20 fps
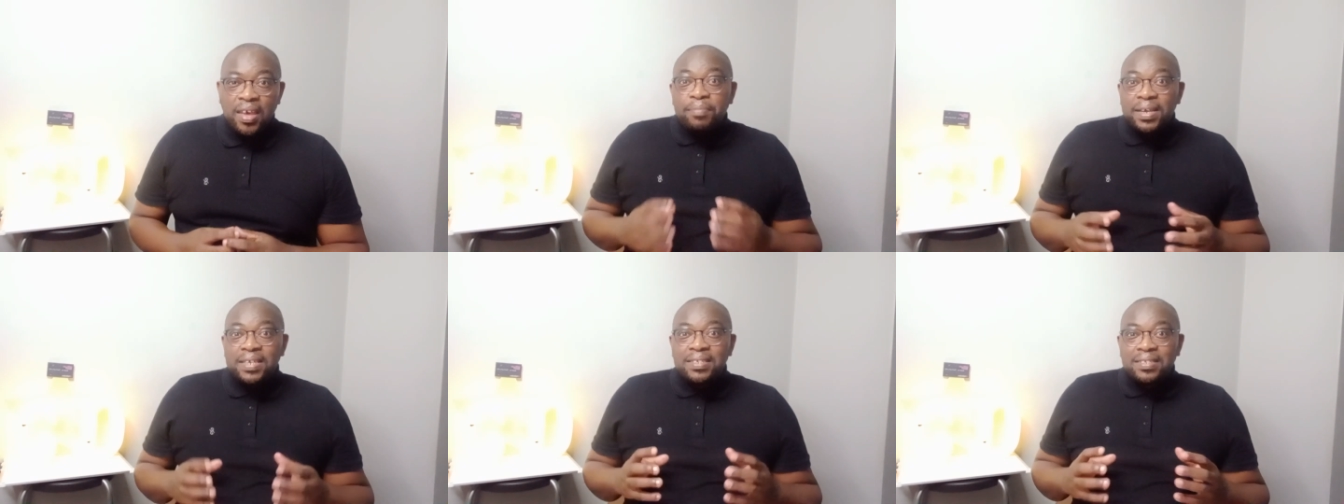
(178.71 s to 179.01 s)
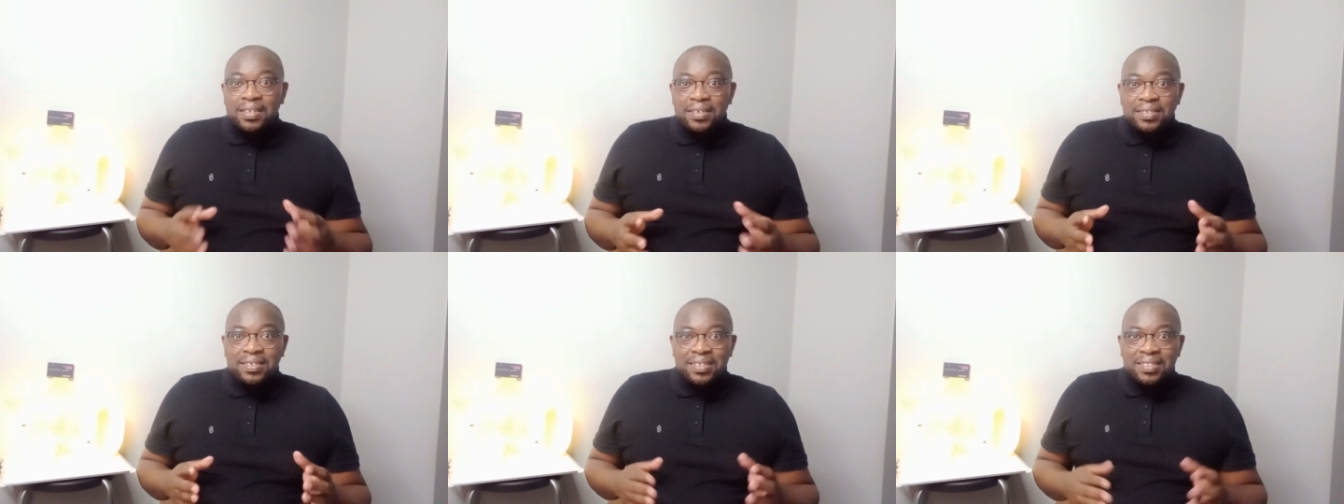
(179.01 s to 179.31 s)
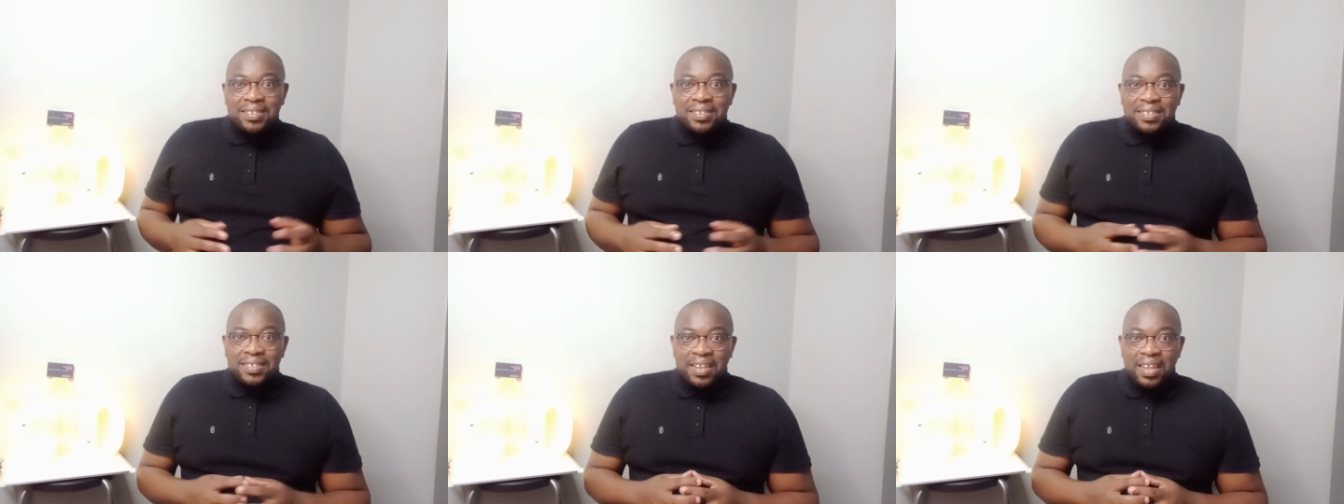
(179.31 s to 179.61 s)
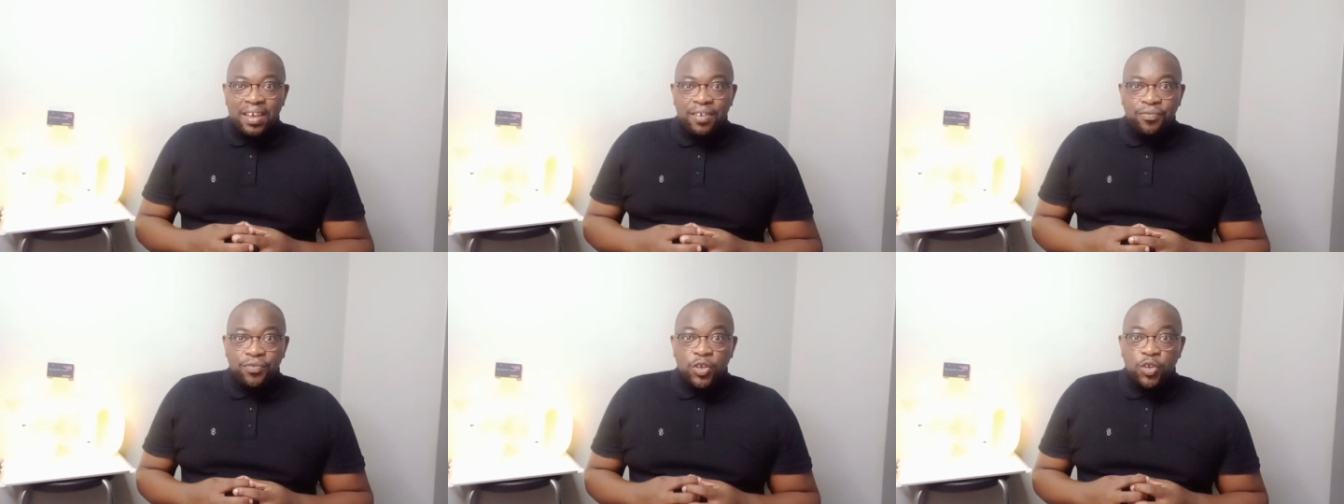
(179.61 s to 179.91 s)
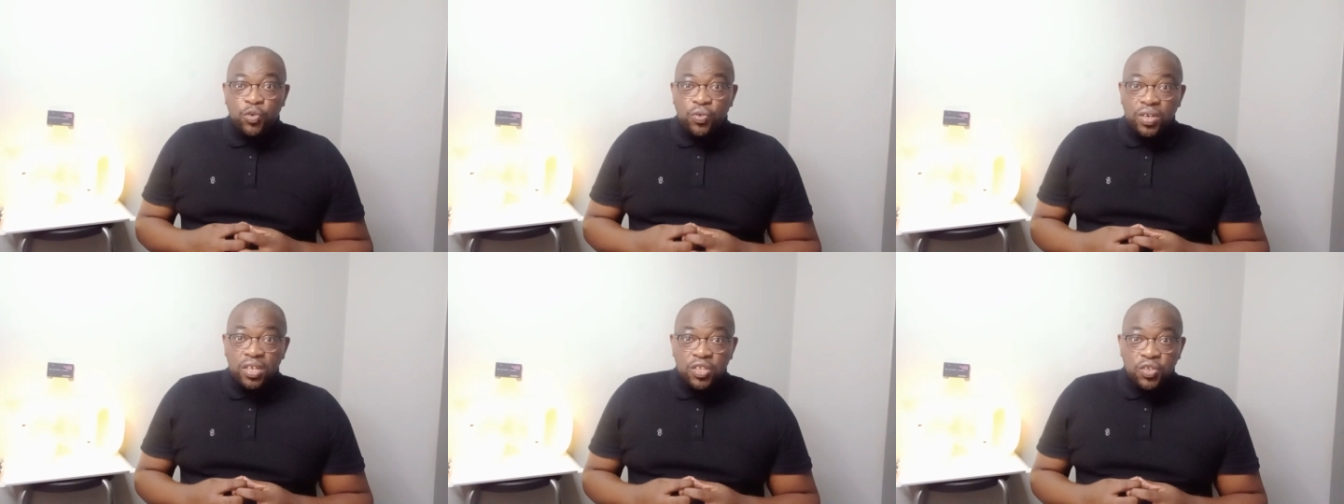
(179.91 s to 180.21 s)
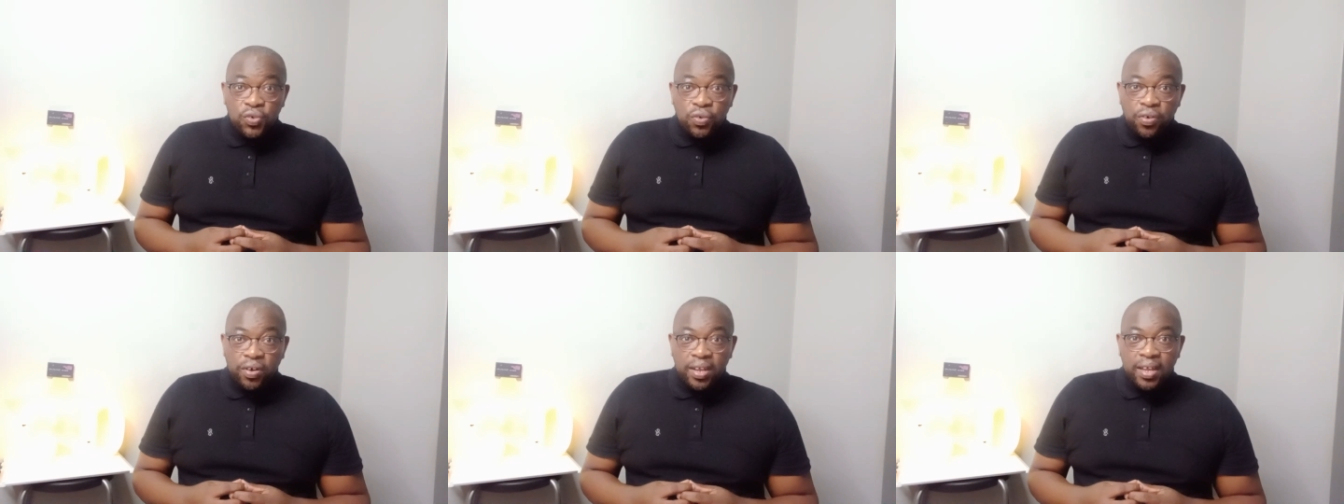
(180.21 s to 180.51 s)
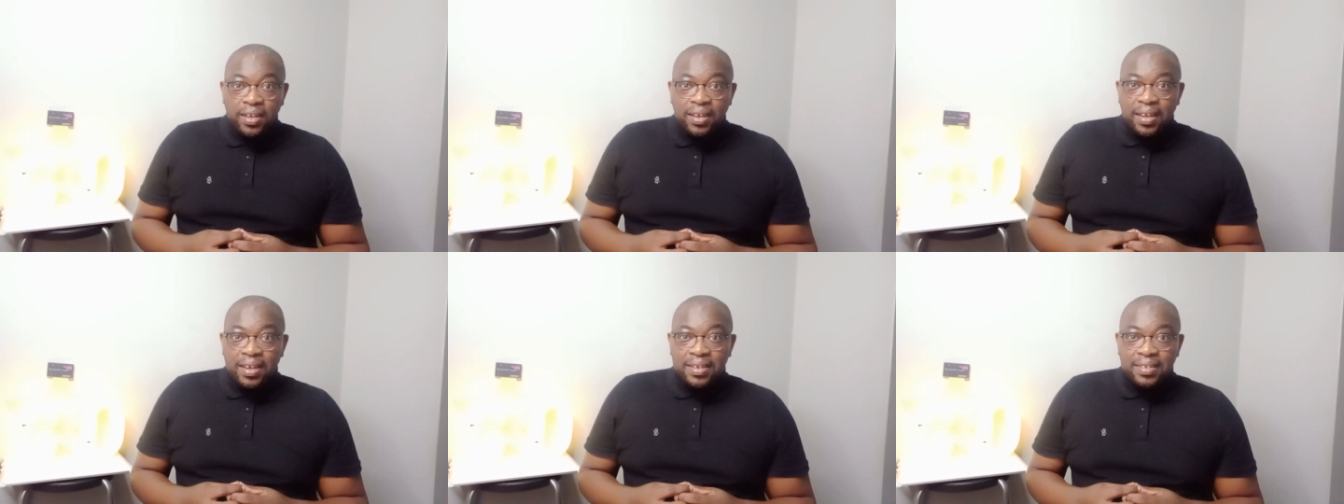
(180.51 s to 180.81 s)
And by starting this life, you need to
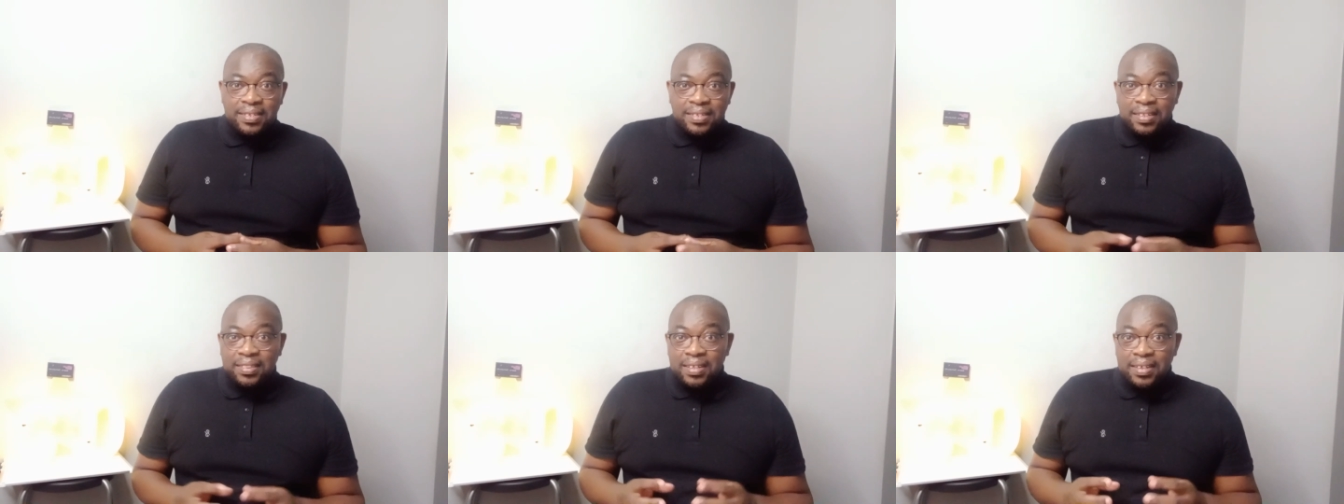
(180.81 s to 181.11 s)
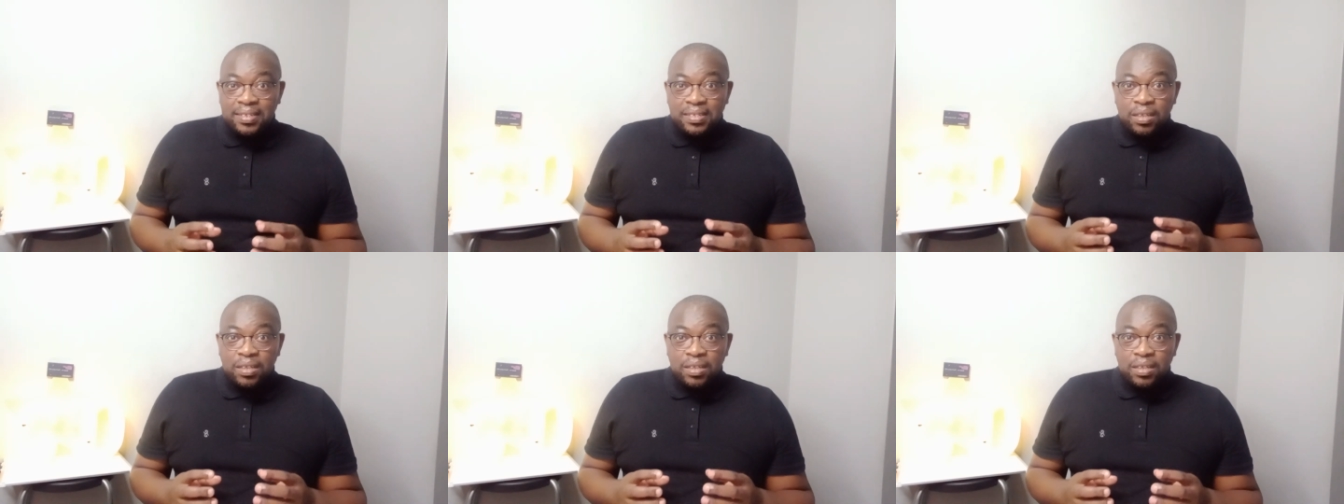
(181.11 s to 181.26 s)
realize that